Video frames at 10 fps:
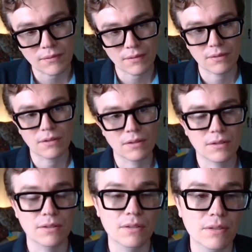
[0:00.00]

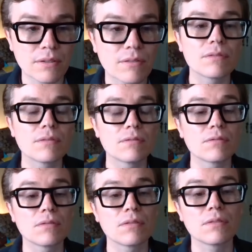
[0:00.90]

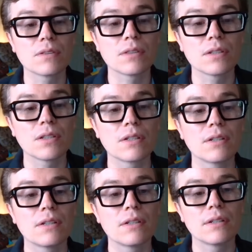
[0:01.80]

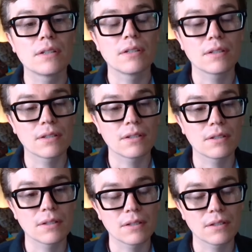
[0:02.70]

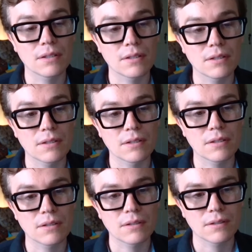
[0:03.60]

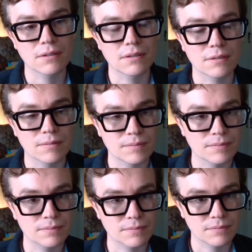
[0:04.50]

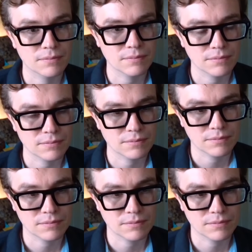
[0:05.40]
No words are spoken by the person on screen.